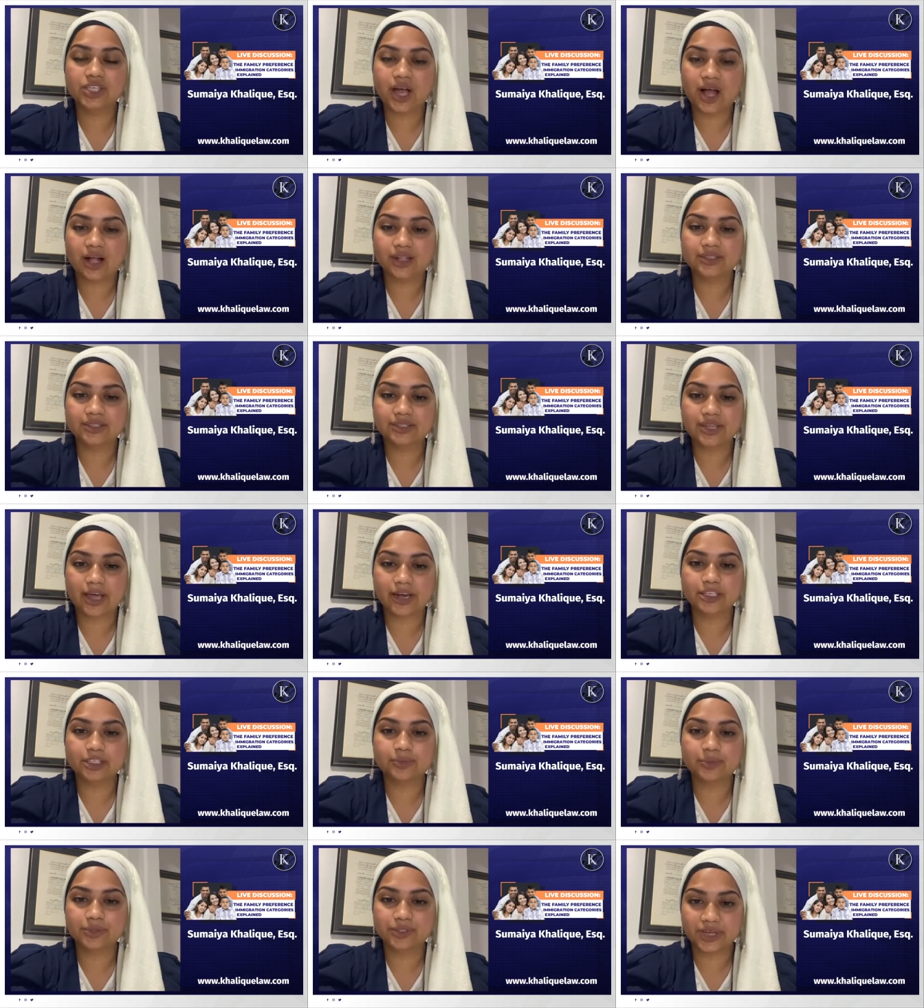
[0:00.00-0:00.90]
Child
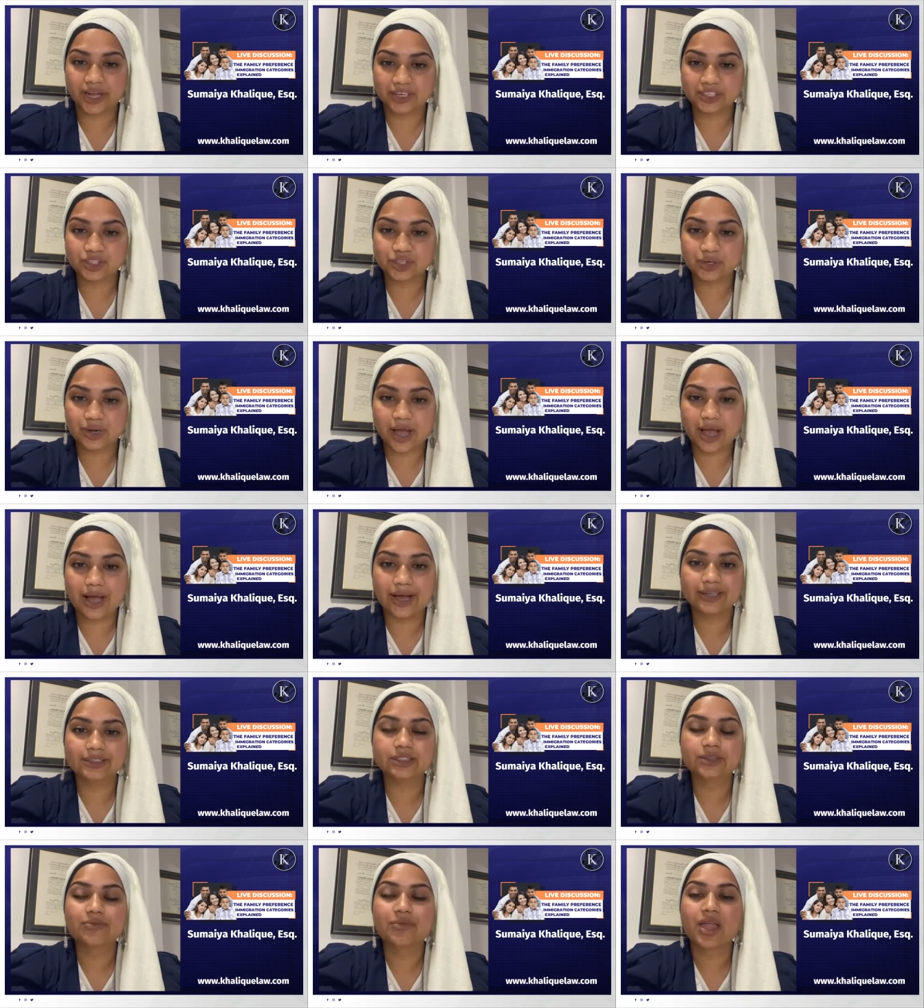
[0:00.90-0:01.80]
Status Protection
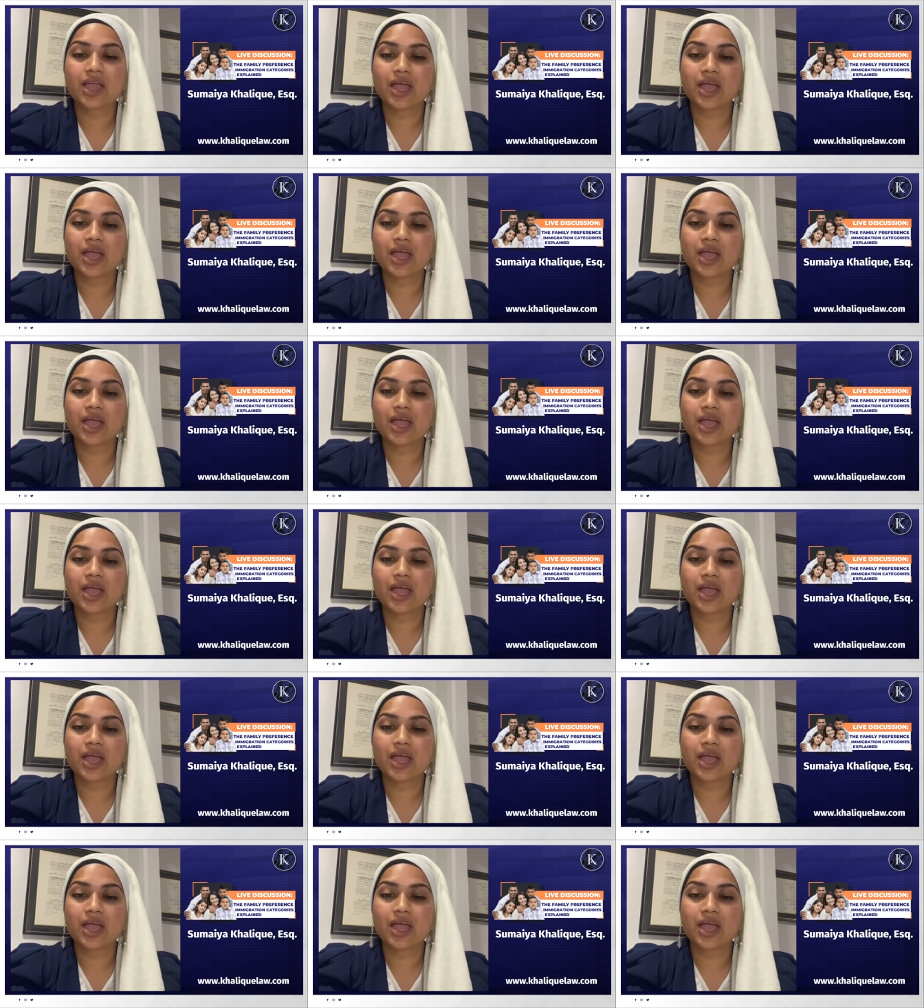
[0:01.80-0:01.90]
Act.